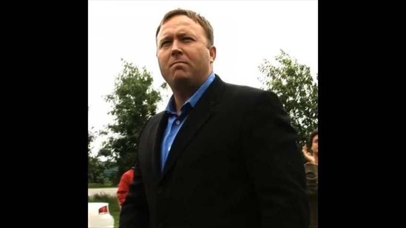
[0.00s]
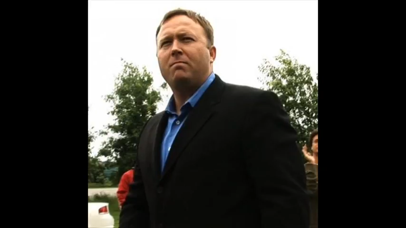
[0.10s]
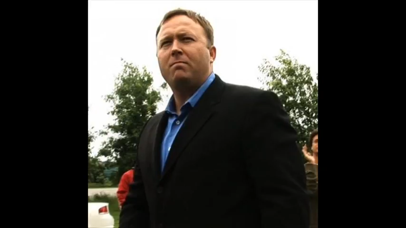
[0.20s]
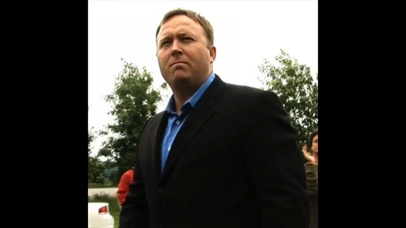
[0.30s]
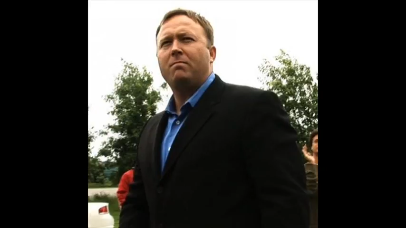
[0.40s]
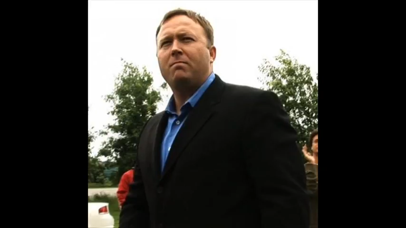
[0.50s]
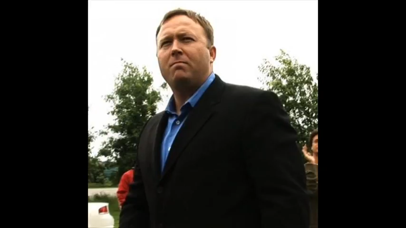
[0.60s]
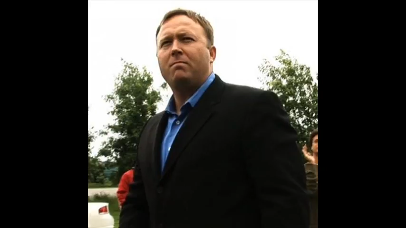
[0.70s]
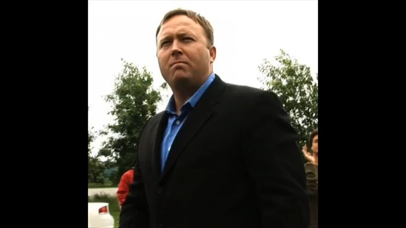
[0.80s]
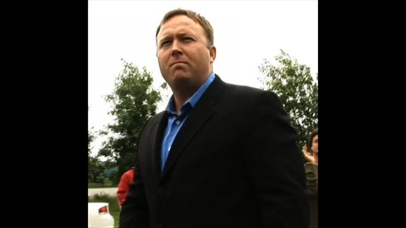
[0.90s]

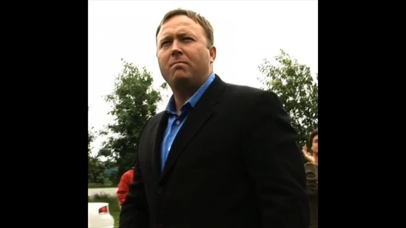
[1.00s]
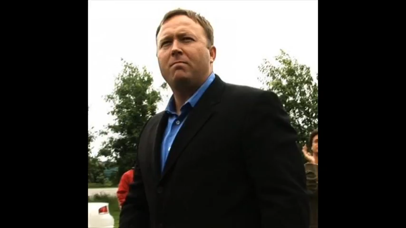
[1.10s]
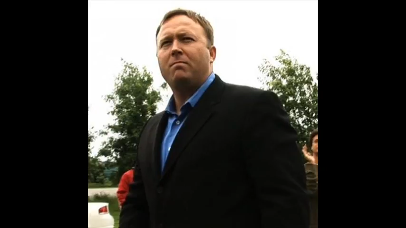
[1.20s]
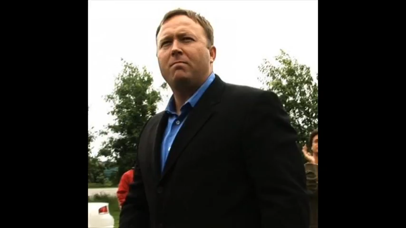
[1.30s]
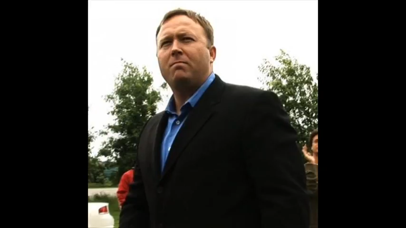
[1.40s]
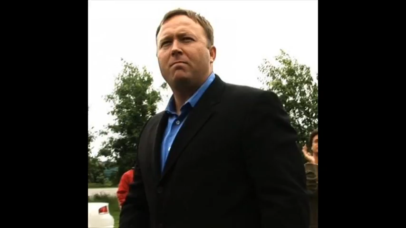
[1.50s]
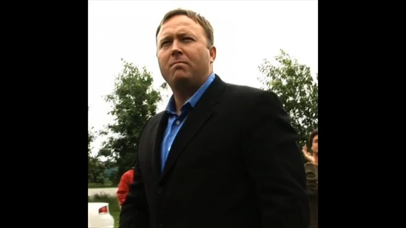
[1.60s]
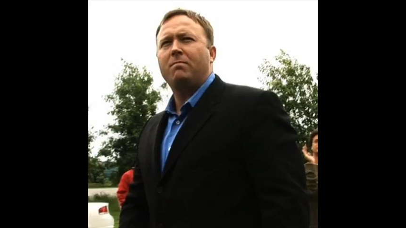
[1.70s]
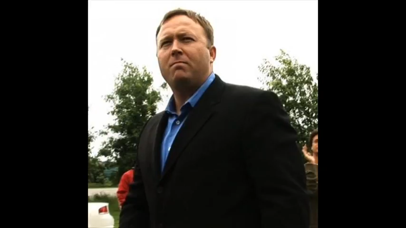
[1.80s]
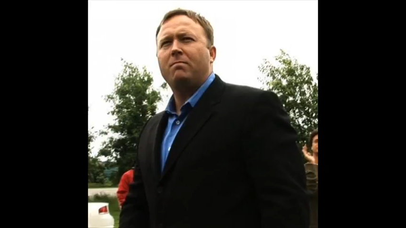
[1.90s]

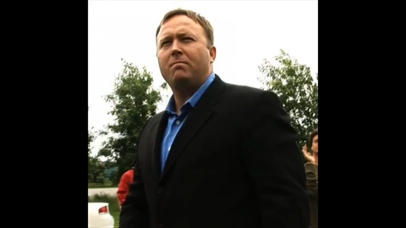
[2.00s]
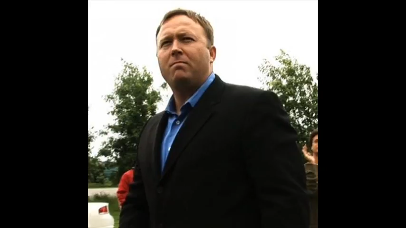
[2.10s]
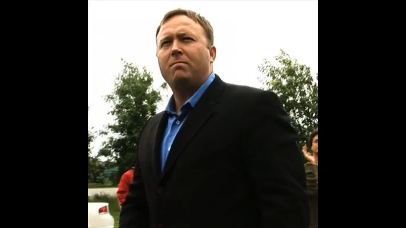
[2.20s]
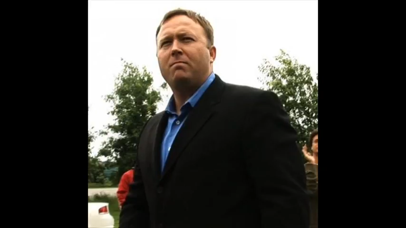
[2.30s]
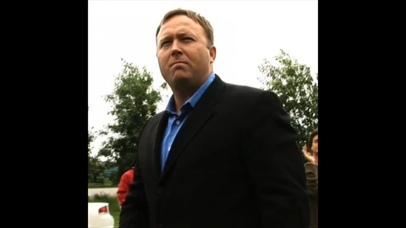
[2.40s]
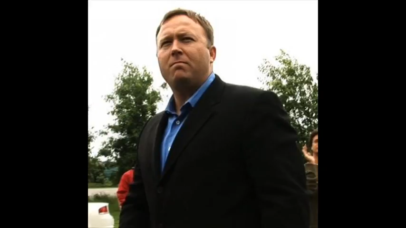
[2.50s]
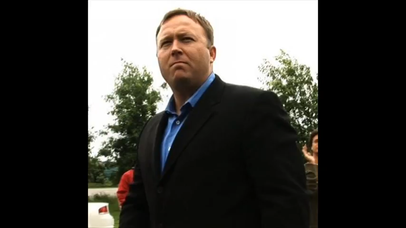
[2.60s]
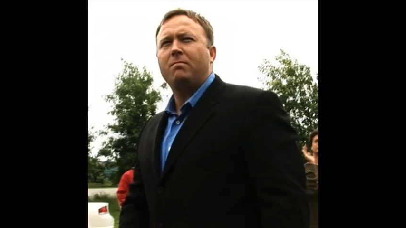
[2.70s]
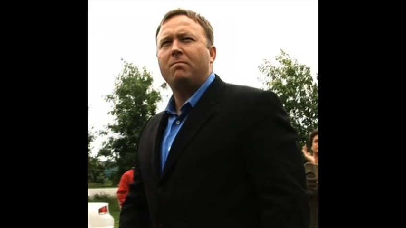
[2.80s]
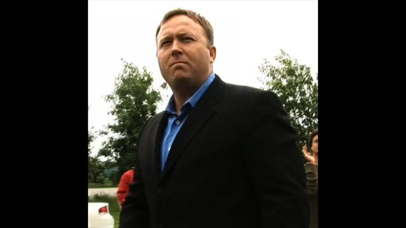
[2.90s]

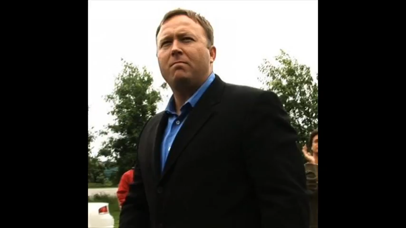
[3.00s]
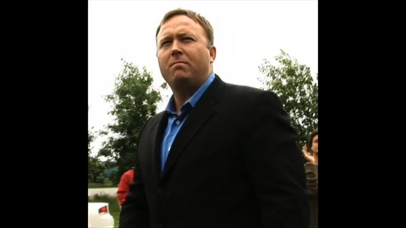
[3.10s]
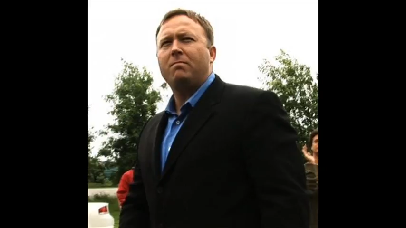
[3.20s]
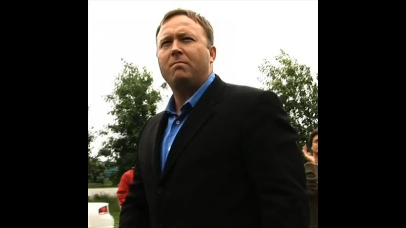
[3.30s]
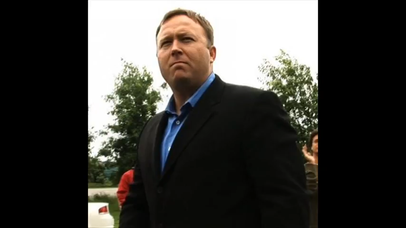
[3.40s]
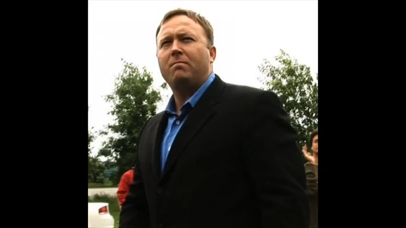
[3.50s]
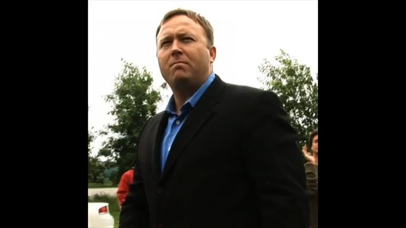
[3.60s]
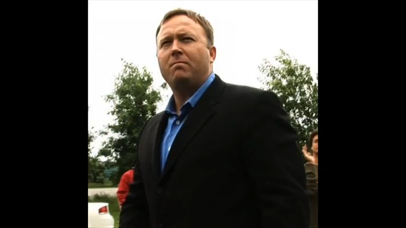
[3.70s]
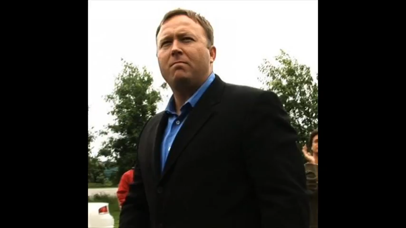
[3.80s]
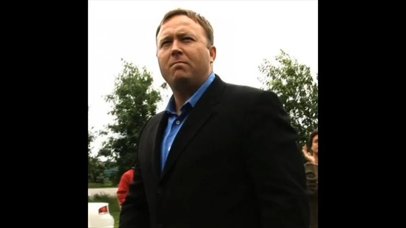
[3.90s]

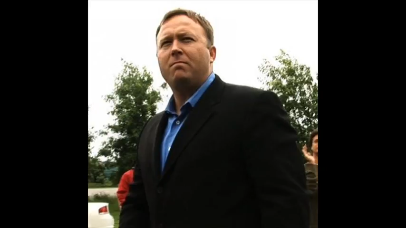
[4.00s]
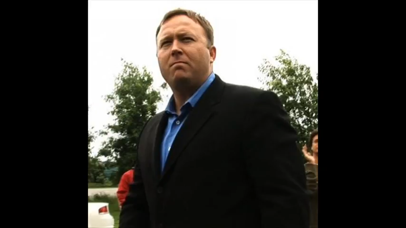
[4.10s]
The face doesn't move, so there is nothing to read.